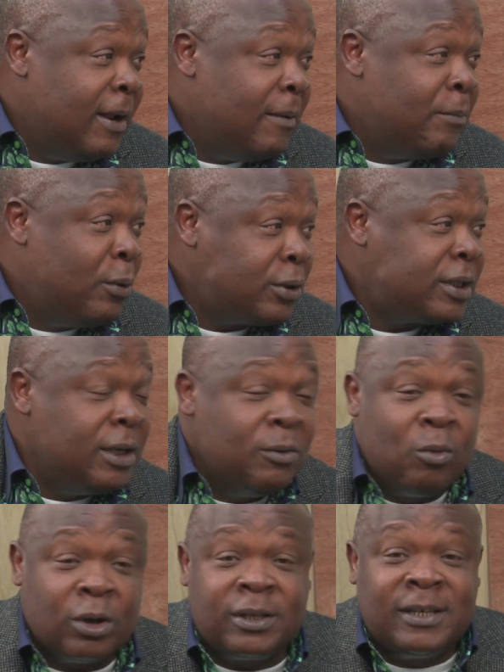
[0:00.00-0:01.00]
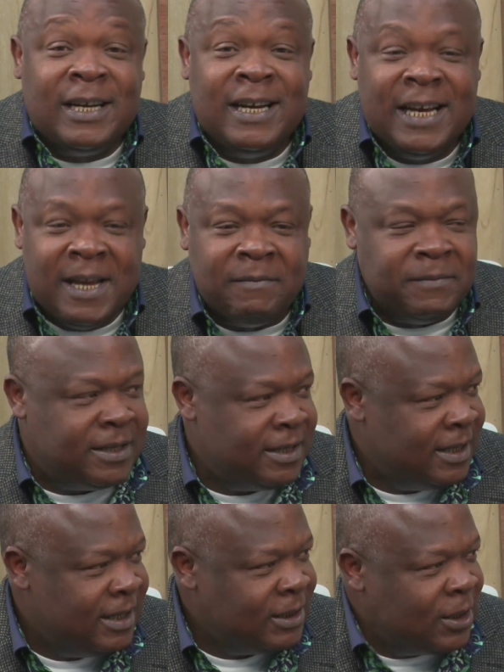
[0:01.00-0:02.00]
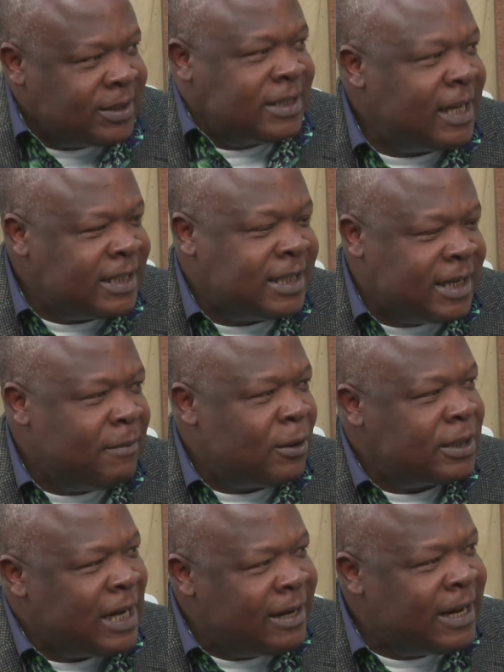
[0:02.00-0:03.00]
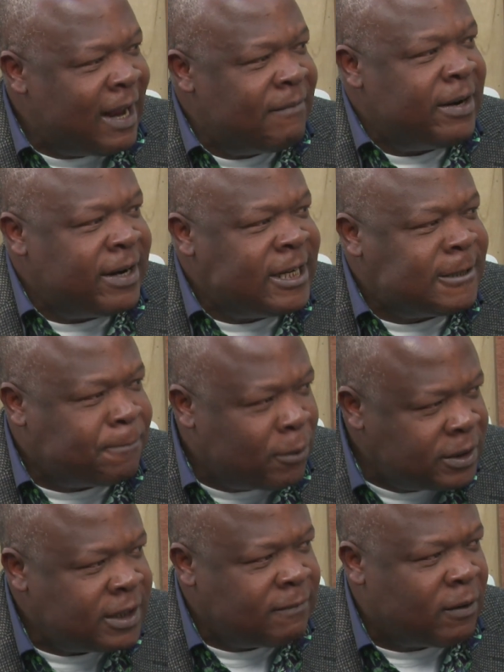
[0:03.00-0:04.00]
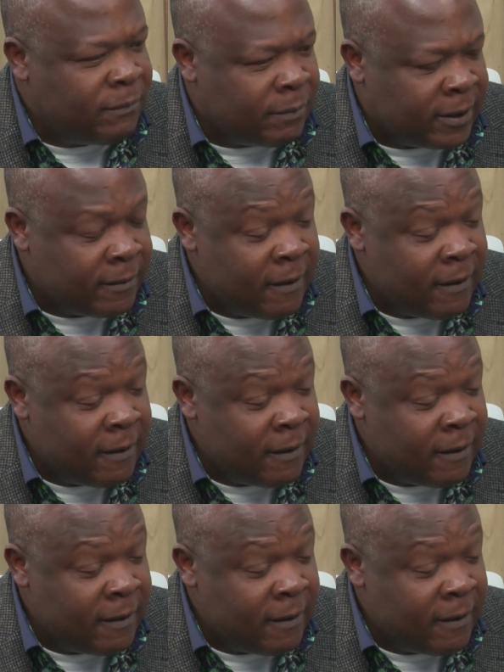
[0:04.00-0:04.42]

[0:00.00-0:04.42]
Boston was relieved just yesterday, because they have a responsive government.